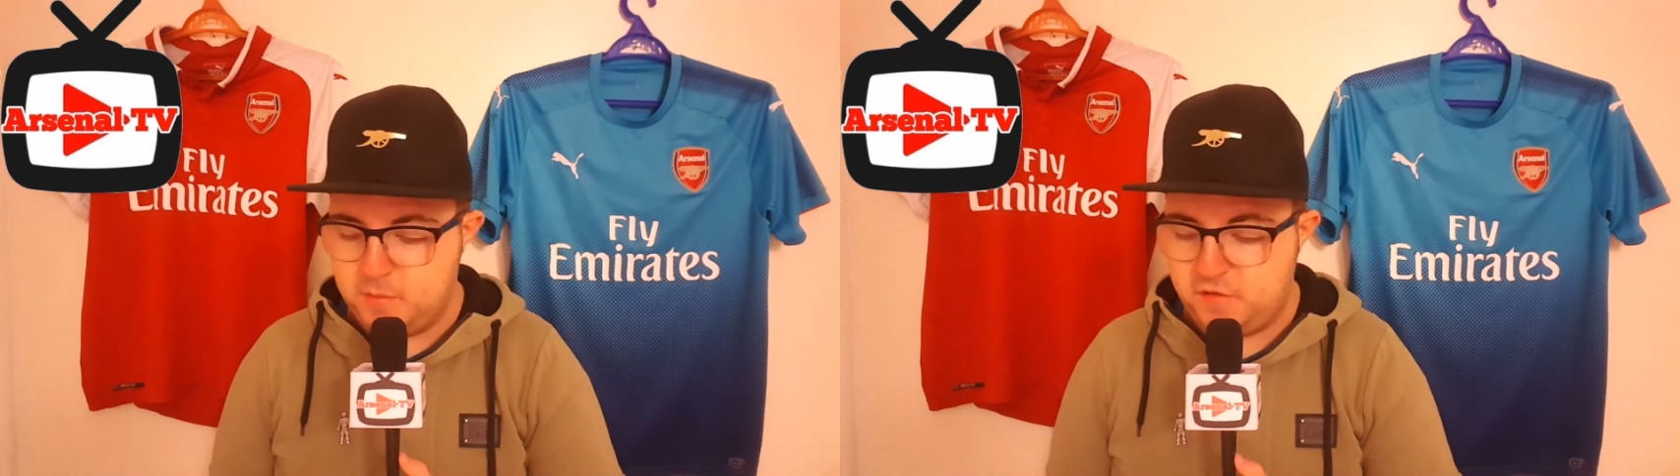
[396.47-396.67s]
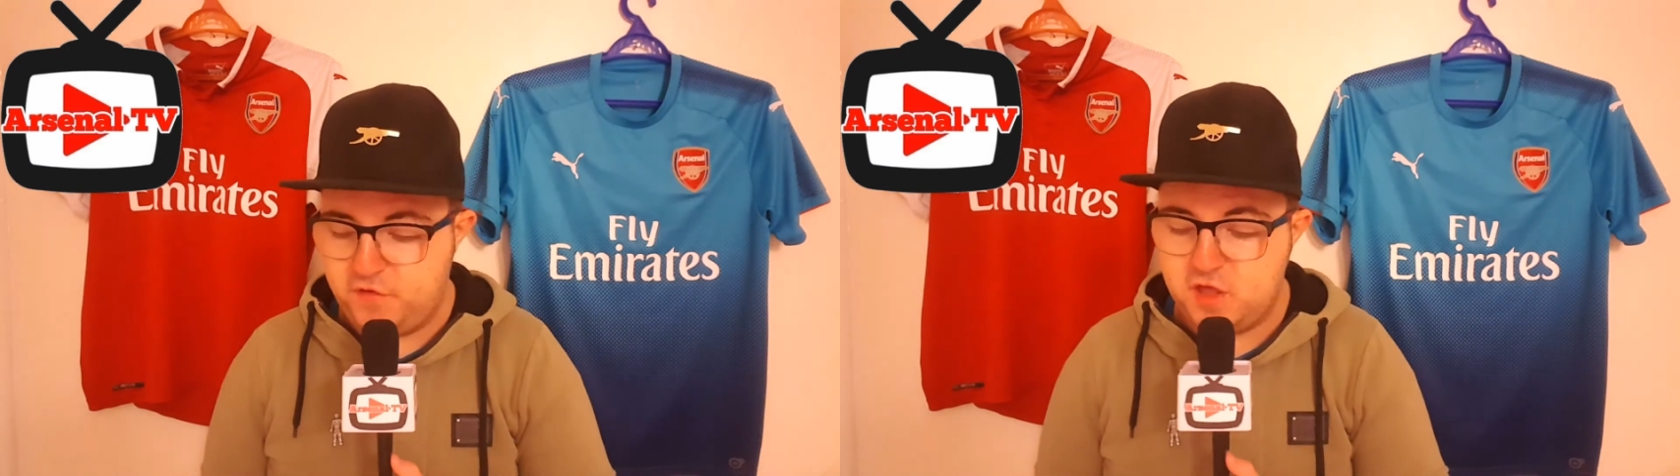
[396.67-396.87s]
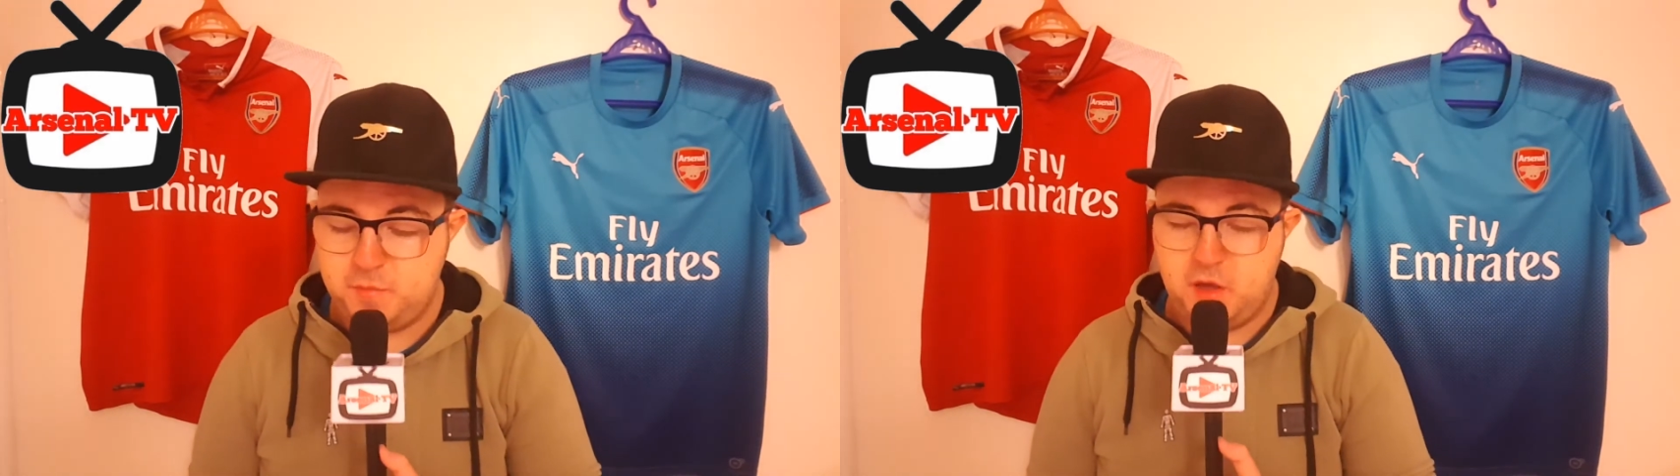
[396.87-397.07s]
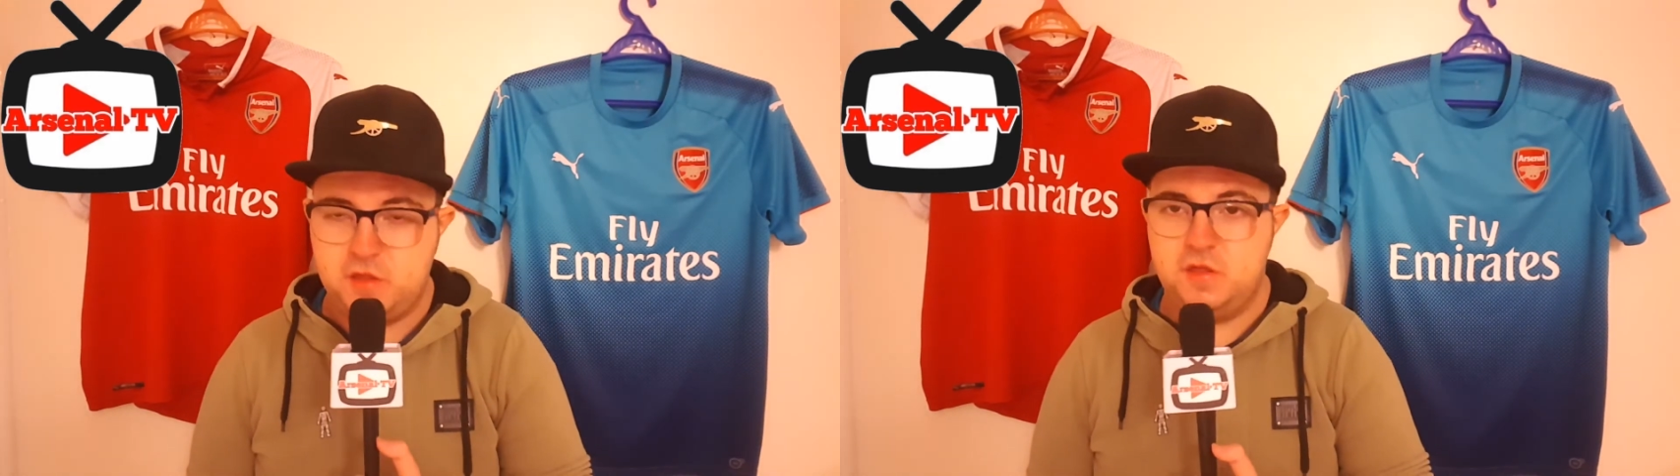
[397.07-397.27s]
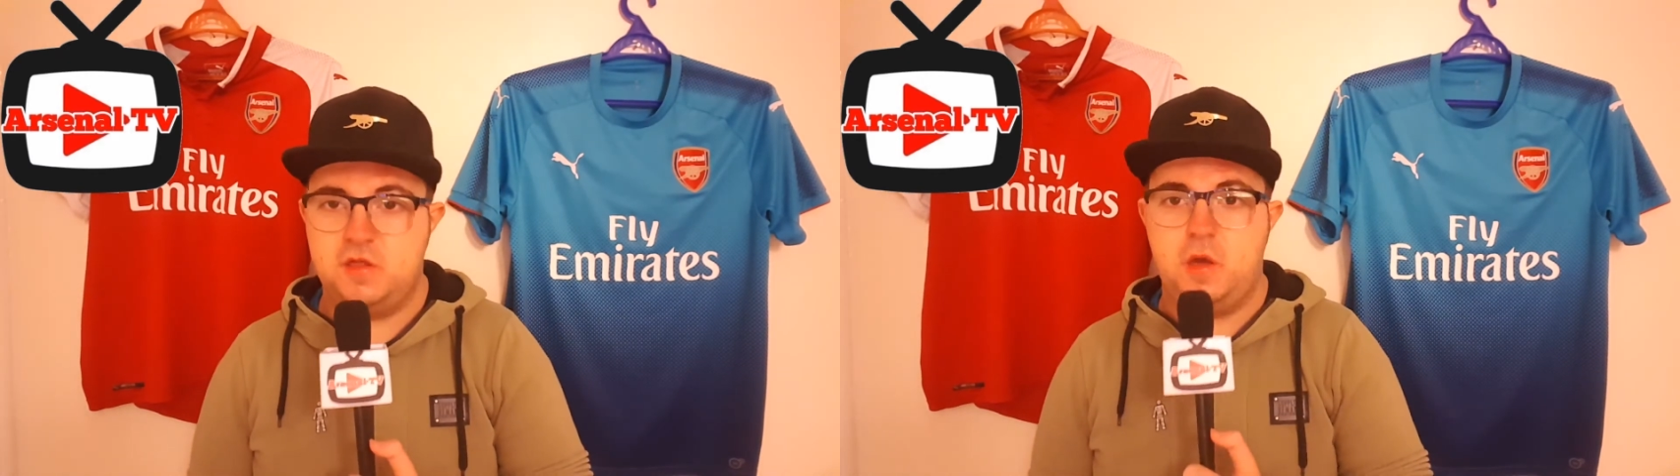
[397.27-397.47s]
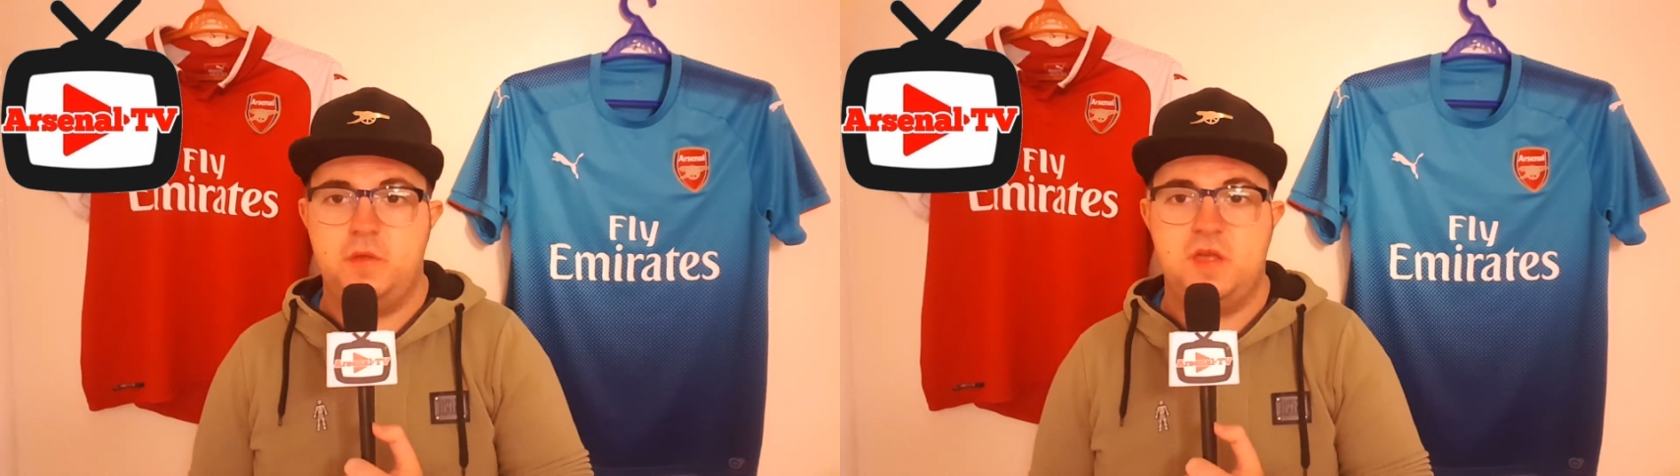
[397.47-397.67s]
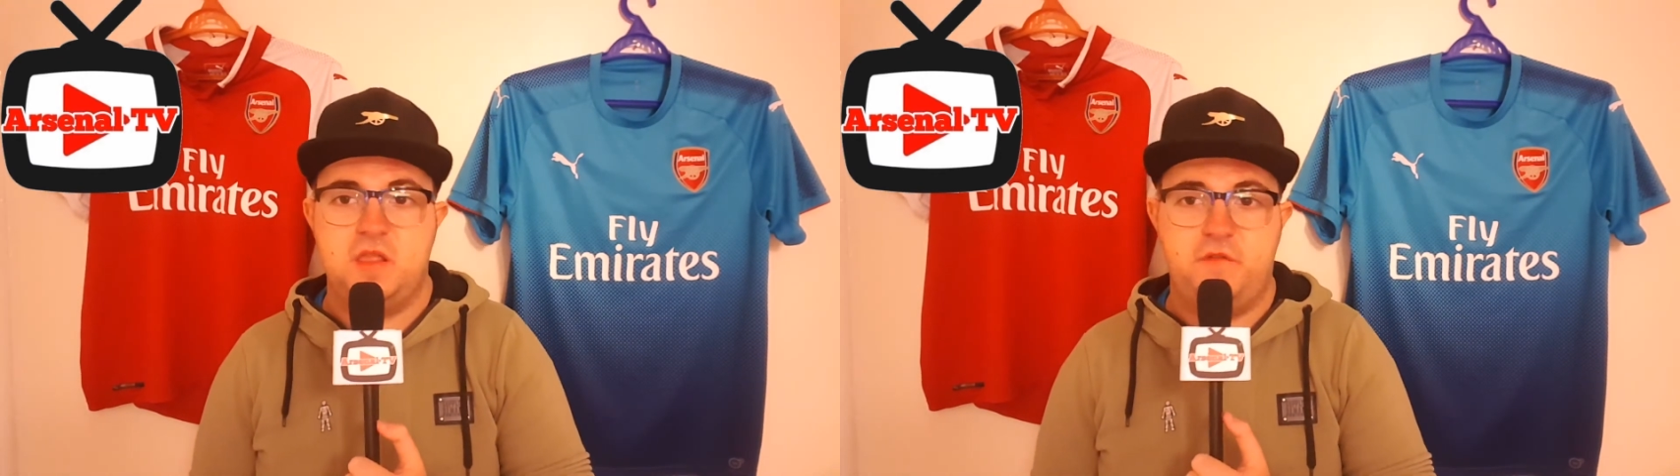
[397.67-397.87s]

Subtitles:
the first person that's going to that